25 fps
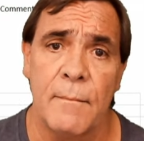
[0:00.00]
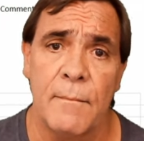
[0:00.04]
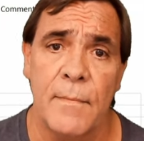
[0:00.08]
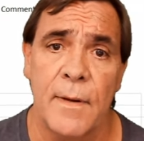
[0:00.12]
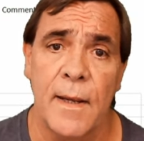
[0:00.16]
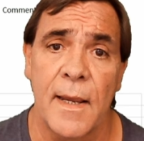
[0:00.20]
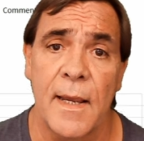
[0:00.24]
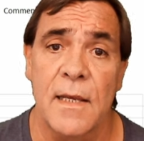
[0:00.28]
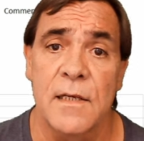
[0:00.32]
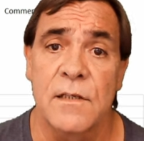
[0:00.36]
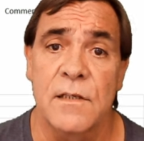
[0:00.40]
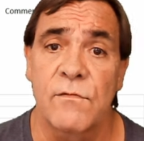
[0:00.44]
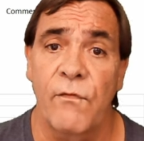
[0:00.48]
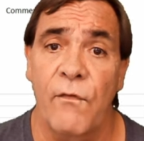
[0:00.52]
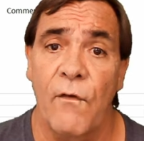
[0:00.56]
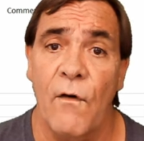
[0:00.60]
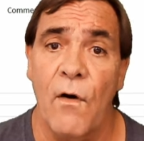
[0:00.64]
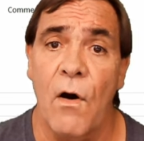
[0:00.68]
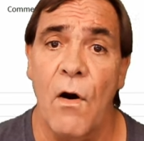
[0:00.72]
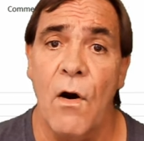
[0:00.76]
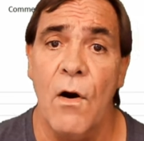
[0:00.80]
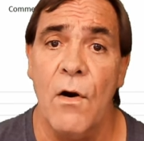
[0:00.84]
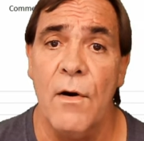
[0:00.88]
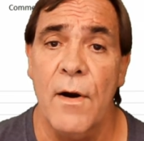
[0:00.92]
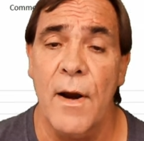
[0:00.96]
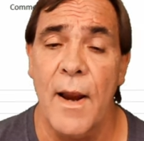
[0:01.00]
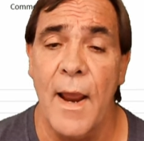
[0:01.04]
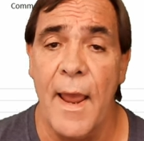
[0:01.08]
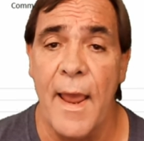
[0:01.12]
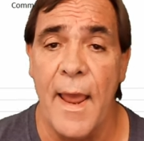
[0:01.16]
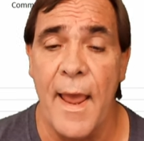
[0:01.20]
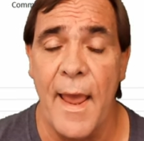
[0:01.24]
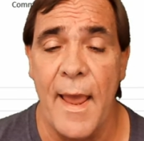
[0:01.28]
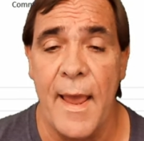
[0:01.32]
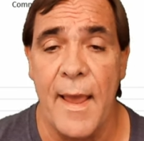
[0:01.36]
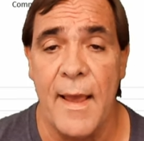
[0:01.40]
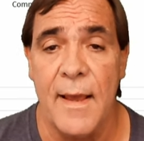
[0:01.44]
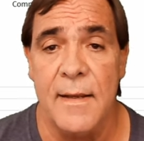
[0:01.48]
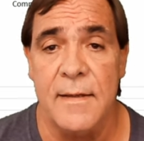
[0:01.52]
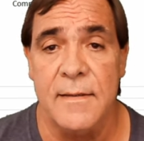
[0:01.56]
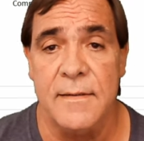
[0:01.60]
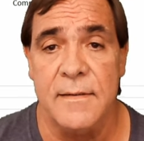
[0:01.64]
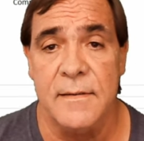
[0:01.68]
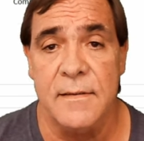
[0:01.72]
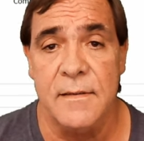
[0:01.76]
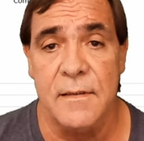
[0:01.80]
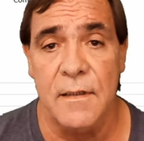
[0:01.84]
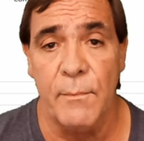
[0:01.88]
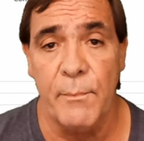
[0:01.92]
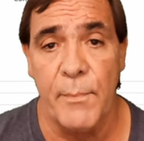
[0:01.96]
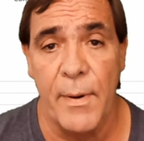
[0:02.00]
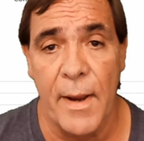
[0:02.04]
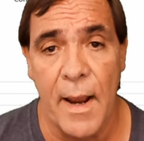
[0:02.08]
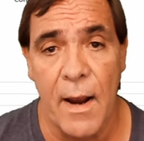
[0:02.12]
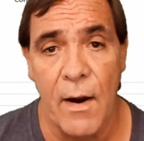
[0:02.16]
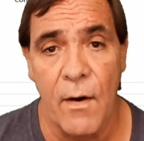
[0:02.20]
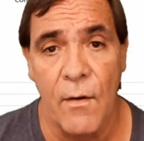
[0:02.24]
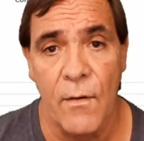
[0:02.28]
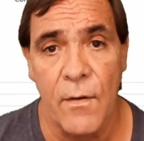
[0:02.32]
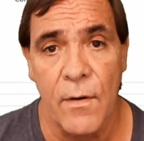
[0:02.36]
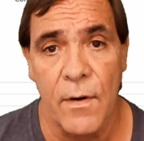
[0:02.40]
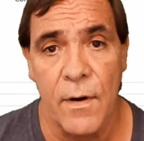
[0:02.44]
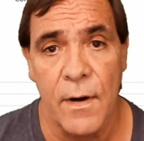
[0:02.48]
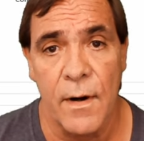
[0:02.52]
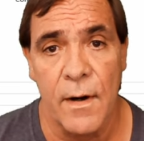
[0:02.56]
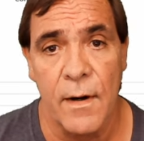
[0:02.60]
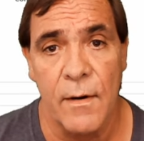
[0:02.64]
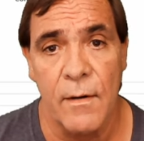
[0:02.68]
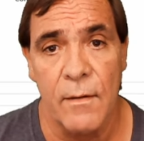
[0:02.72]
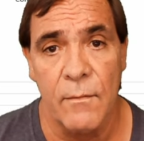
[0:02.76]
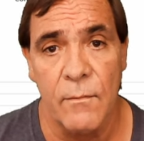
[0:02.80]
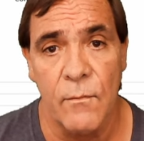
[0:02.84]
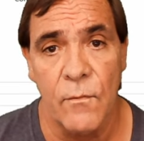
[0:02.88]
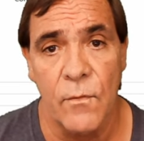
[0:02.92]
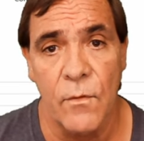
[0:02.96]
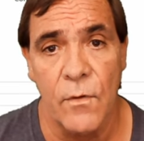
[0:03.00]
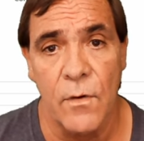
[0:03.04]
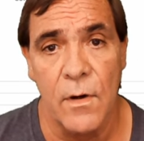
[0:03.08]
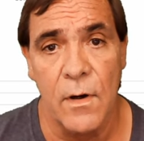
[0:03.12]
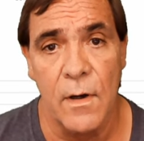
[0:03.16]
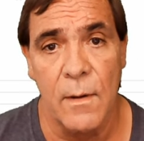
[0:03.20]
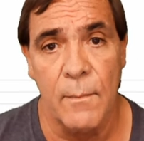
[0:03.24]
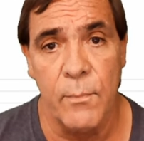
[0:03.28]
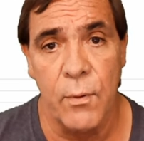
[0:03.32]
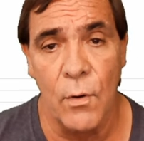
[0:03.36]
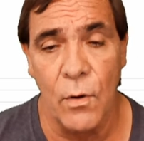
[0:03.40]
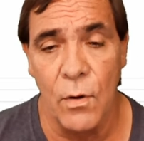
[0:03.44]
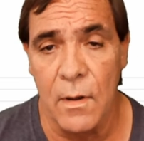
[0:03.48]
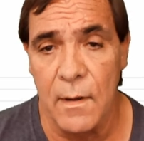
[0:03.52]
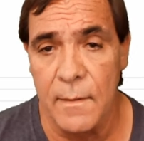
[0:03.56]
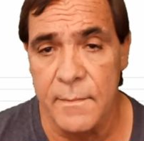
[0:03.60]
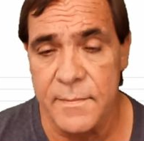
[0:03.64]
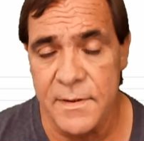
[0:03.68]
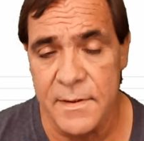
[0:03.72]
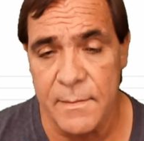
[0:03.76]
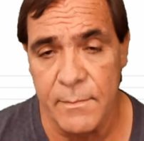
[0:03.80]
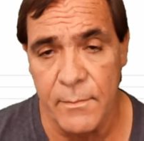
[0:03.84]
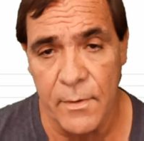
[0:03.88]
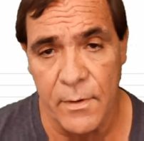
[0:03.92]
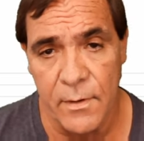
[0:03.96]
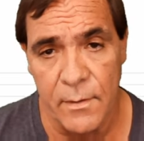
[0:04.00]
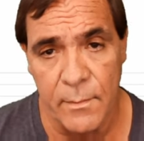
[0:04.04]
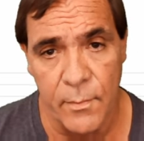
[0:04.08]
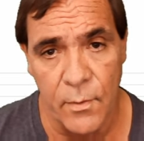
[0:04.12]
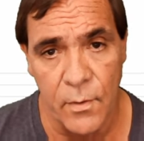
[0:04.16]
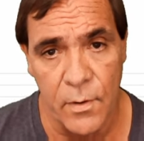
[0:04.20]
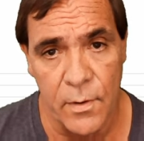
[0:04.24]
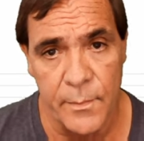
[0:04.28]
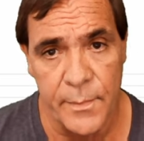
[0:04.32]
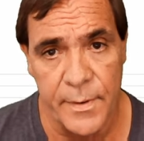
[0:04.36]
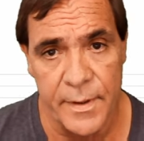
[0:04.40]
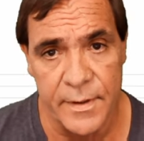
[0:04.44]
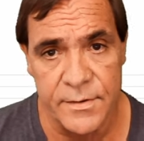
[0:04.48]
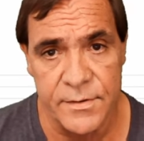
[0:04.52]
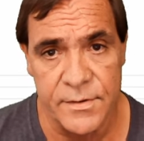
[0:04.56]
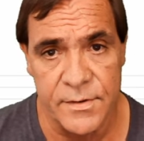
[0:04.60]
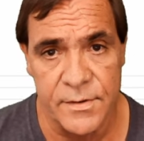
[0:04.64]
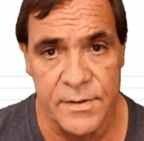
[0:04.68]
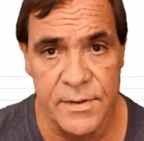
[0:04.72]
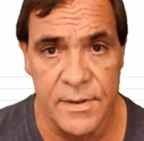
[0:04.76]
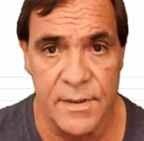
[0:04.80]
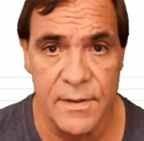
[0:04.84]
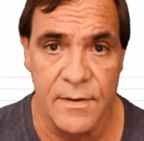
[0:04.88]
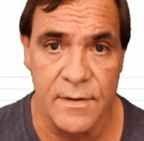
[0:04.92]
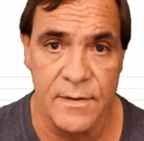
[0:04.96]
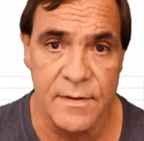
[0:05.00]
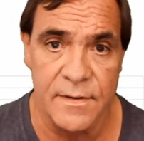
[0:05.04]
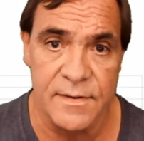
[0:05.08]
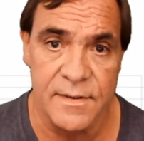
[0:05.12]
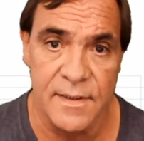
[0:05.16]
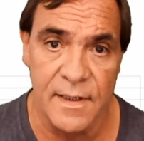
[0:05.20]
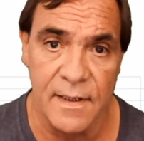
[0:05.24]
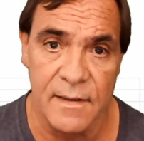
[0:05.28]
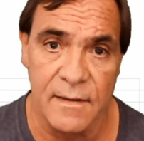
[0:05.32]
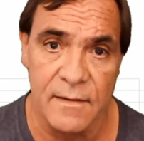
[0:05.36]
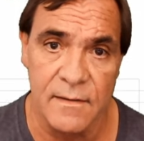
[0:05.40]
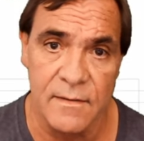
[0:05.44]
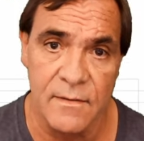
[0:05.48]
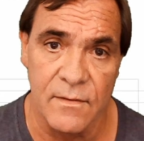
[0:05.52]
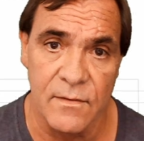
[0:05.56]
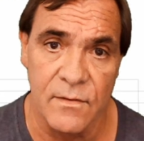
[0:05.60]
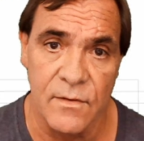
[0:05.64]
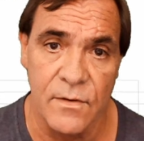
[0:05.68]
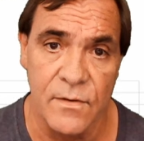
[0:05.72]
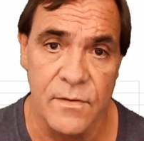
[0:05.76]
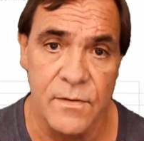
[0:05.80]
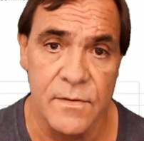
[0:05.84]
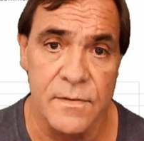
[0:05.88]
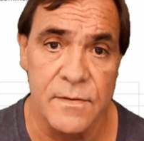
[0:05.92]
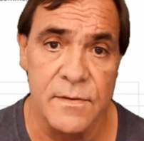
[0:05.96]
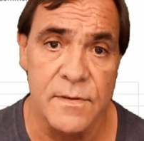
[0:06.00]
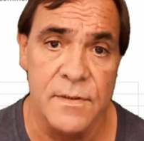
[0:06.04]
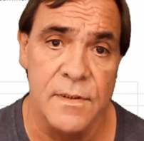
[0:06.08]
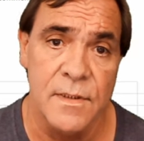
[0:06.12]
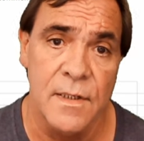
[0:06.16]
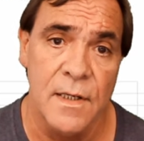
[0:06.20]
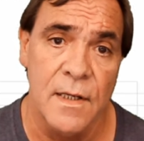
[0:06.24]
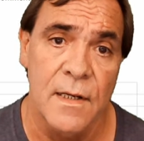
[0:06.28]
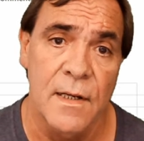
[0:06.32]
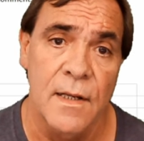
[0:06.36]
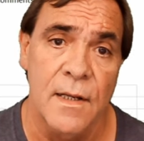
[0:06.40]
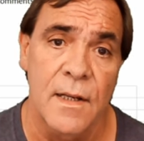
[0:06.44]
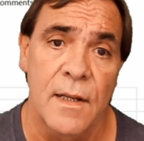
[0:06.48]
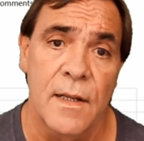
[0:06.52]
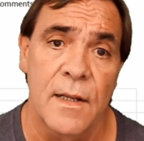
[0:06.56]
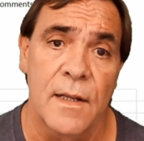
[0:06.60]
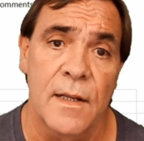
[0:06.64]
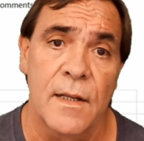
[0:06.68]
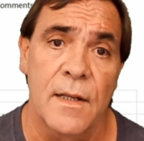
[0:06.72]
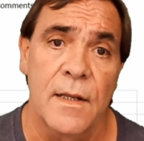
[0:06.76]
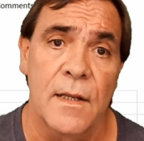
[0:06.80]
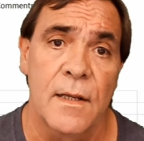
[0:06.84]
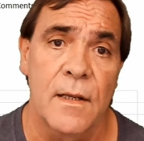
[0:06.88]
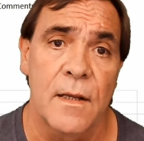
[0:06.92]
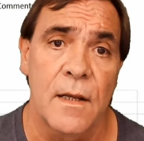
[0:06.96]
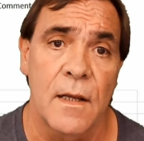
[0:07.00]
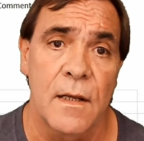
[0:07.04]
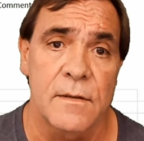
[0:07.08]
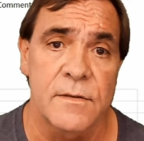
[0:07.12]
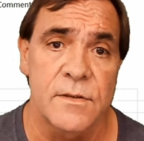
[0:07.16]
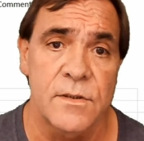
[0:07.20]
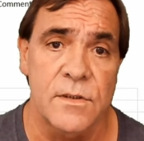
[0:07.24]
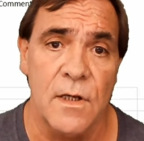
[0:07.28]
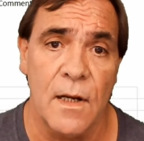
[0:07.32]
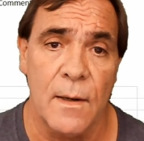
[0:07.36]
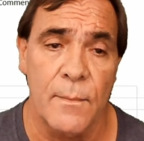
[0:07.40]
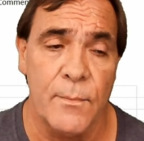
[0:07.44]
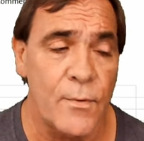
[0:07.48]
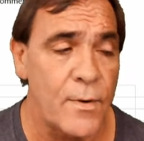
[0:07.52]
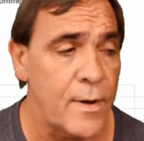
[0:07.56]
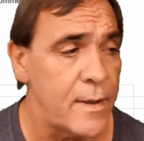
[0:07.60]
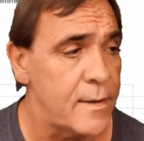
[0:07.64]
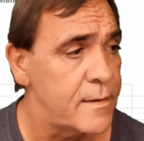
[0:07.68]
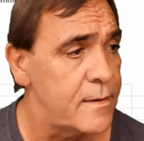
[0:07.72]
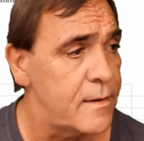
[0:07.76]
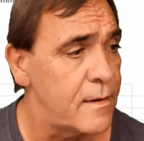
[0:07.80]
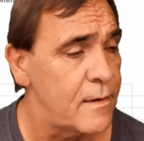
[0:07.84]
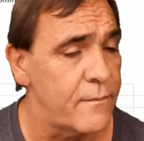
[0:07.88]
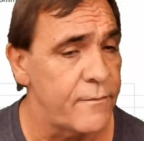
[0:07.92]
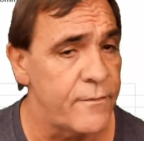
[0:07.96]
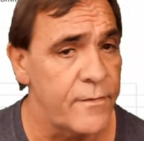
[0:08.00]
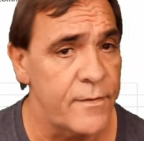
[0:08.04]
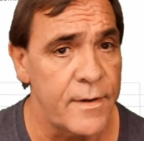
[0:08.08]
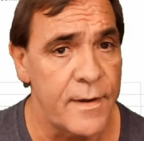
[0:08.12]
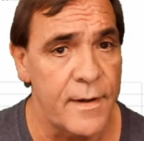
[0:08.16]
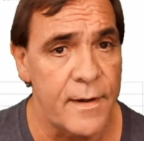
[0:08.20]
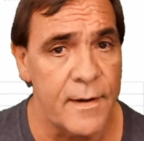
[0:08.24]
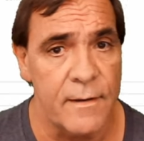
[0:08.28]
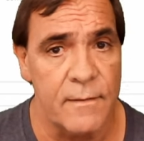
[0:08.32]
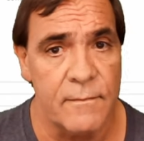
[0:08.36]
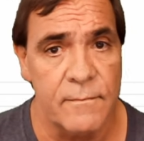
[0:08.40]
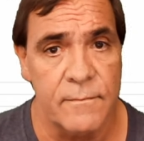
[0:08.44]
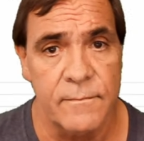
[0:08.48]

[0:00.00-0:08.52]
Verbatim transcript: As far as the power, we're going to pull up some motherboard pictures here in a sec. I'll stop right there for now.